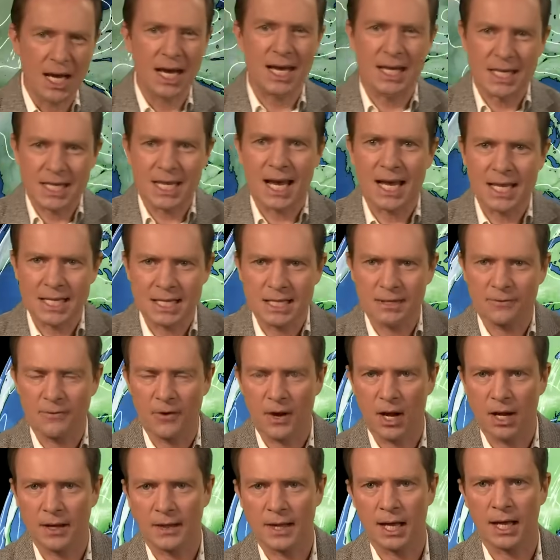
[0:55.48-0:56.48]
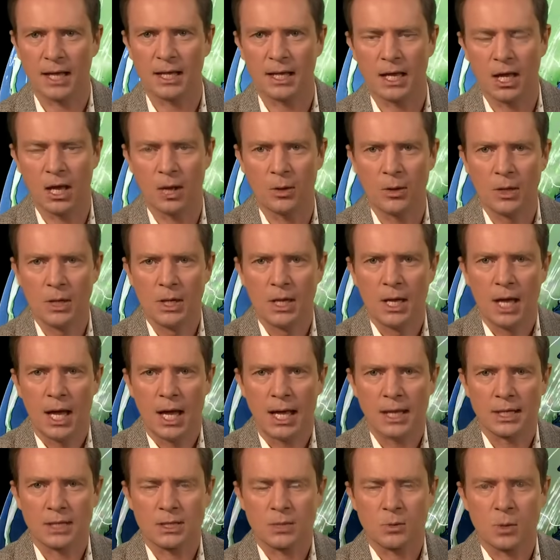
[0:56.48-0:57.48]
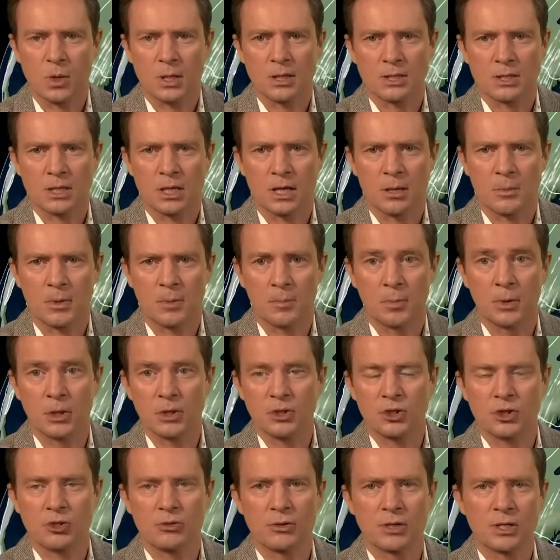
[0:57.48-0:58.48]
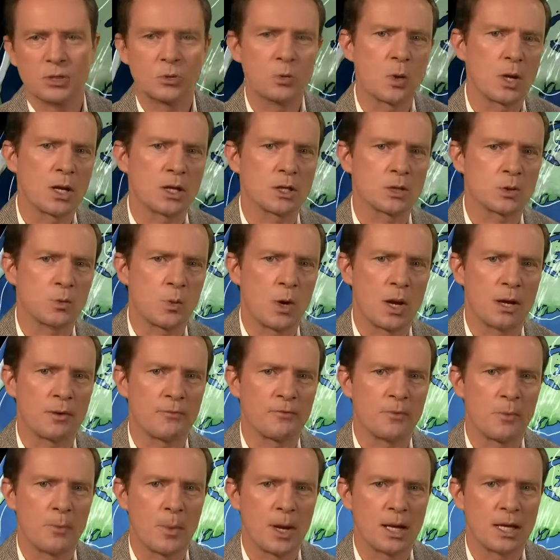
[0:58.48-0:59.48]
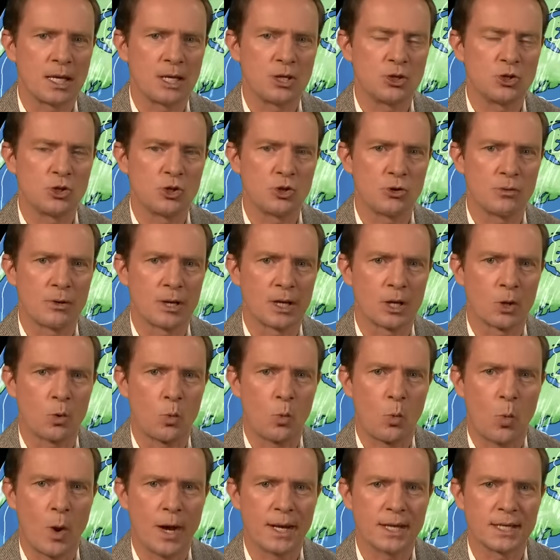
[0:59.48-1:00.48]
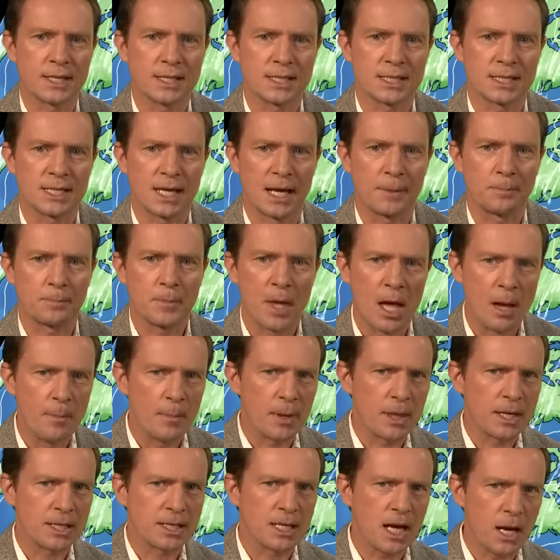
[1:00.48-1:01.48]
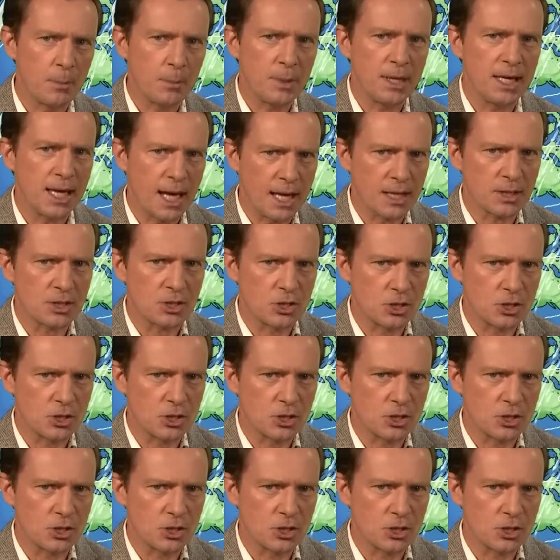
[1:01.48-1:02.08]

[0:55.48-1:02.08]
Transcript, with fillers: intensifying that low, hence why it's going to be blustery as well as wet for many during Wednesday. By the time we get